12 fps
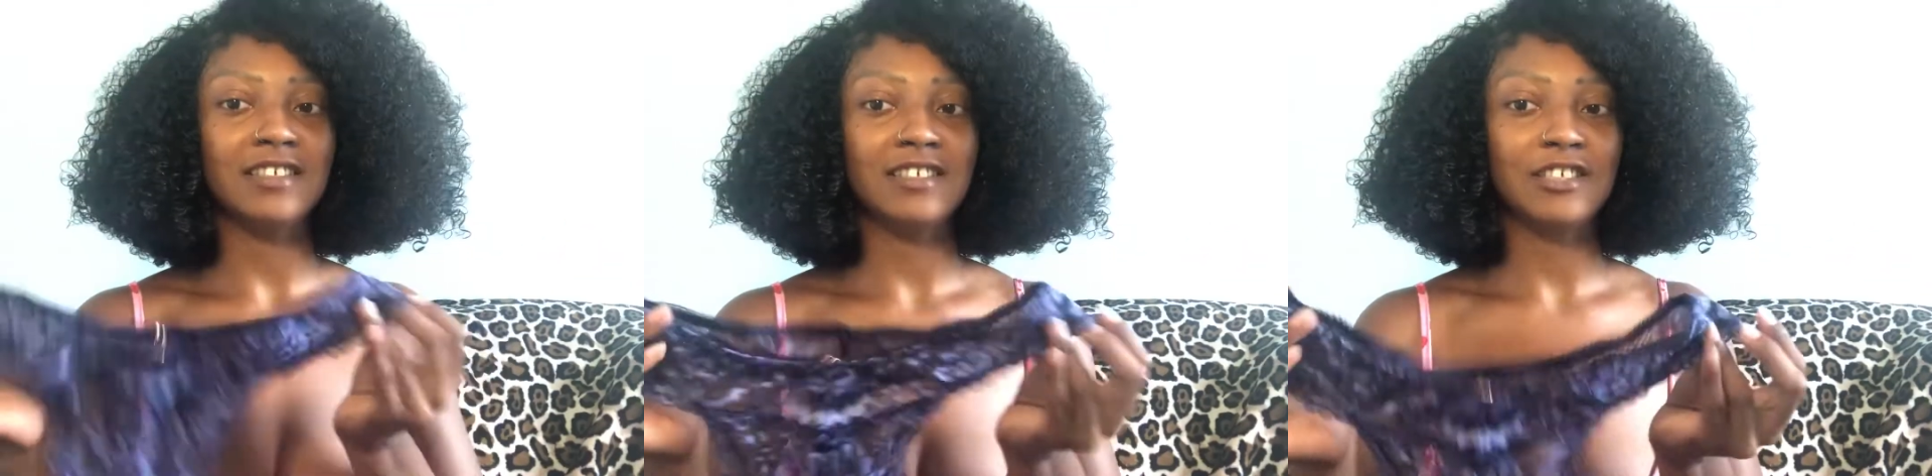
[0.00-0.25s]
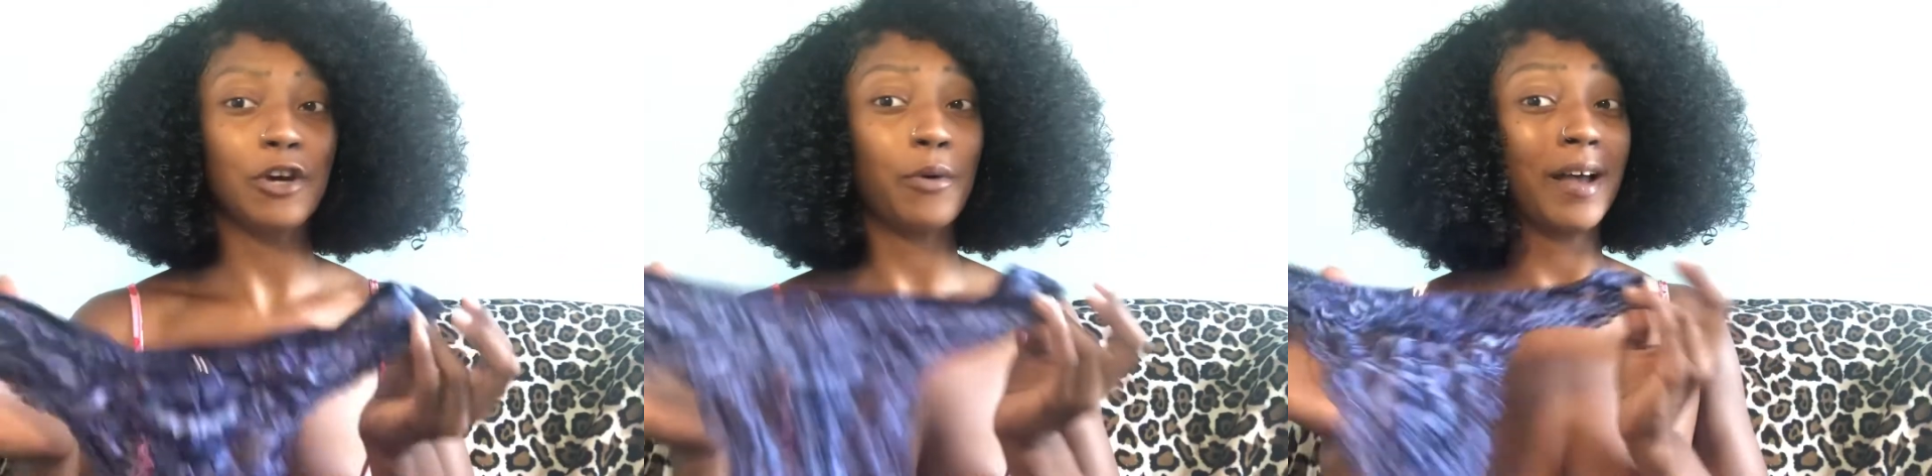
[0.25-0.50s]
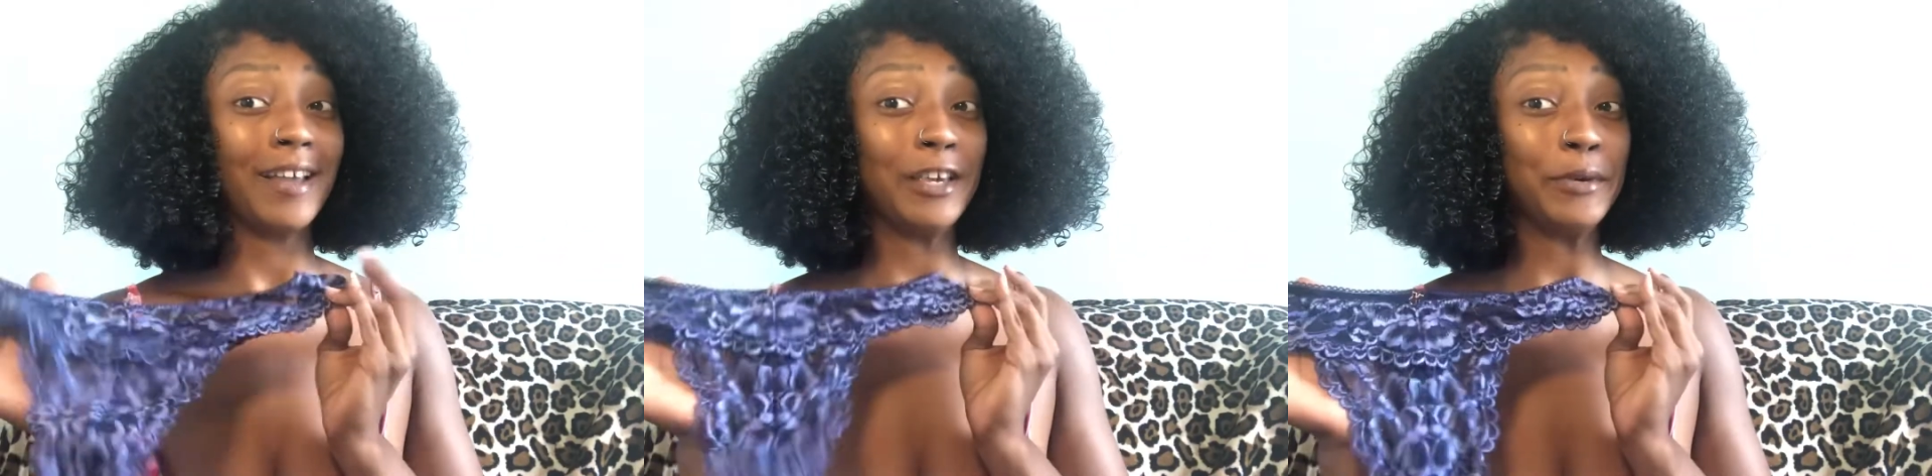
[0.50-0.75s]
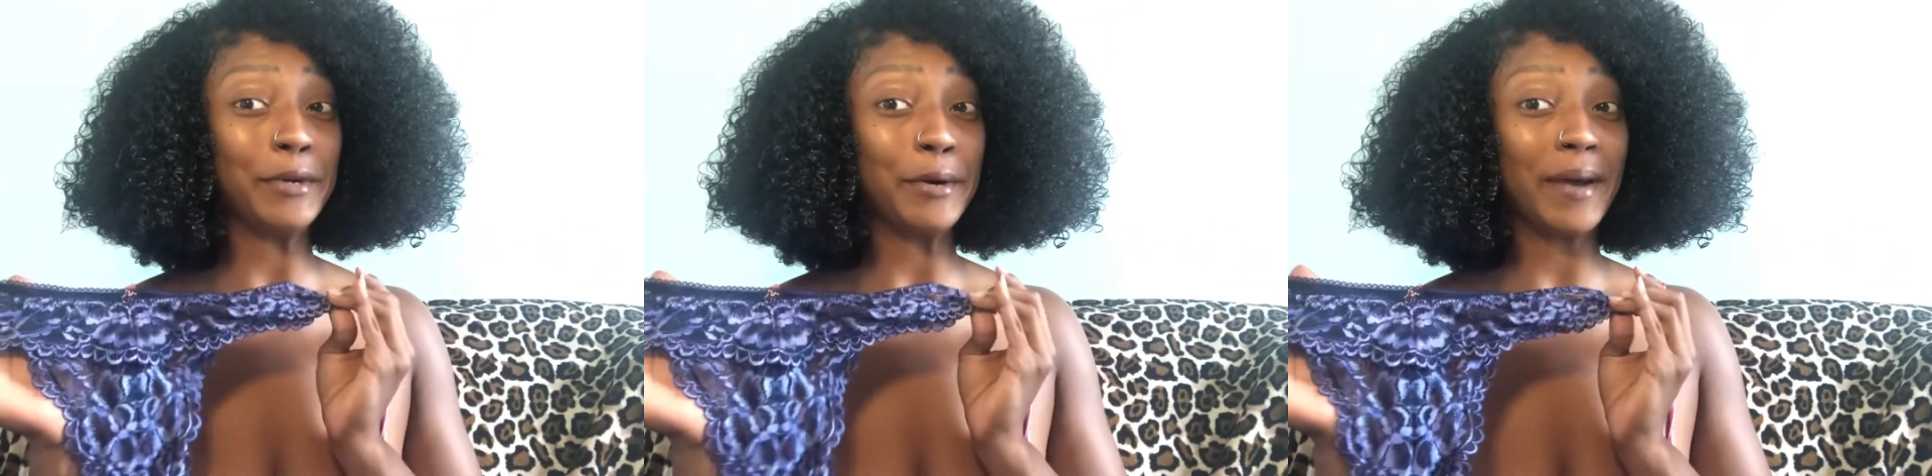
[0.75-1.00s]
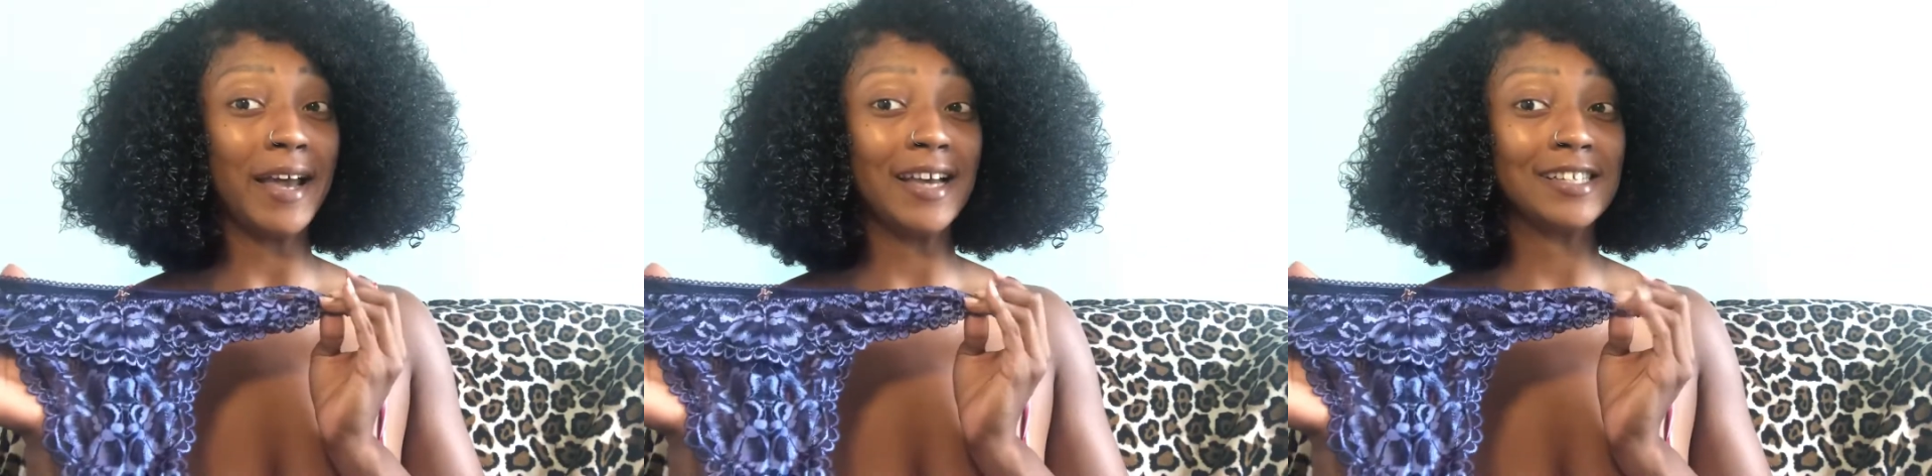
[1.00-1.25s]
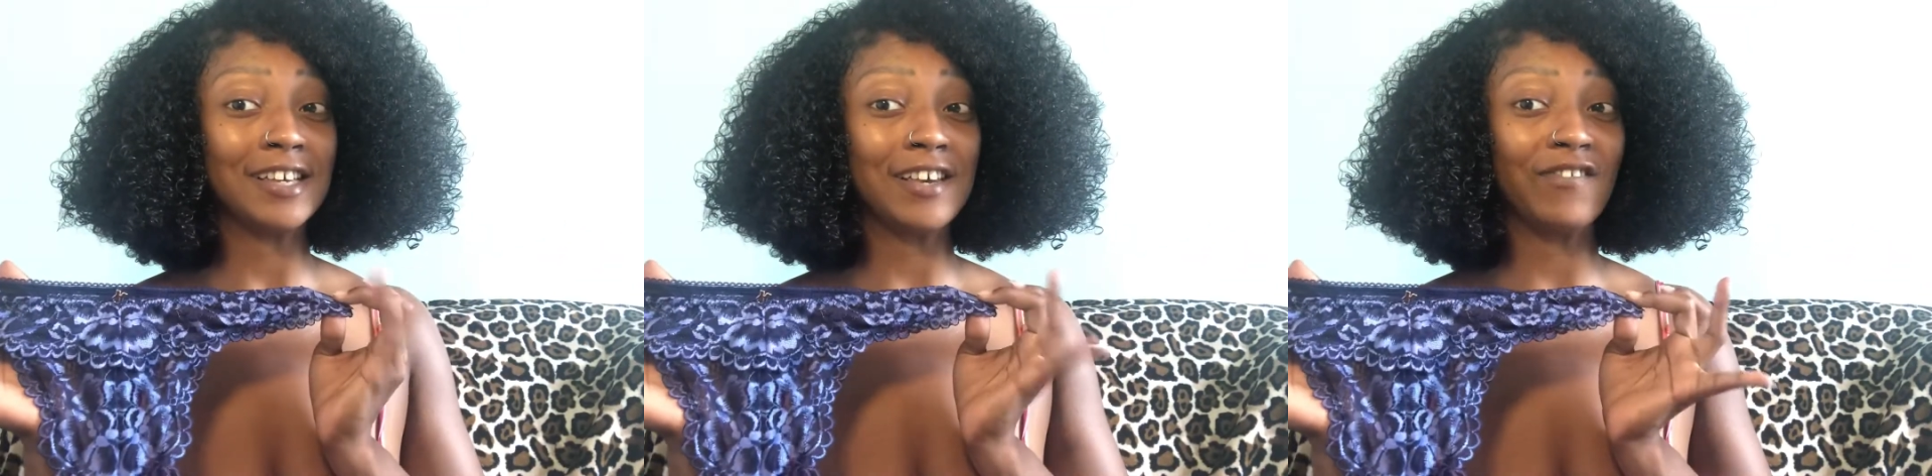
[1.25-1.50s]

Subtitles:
So you know I had to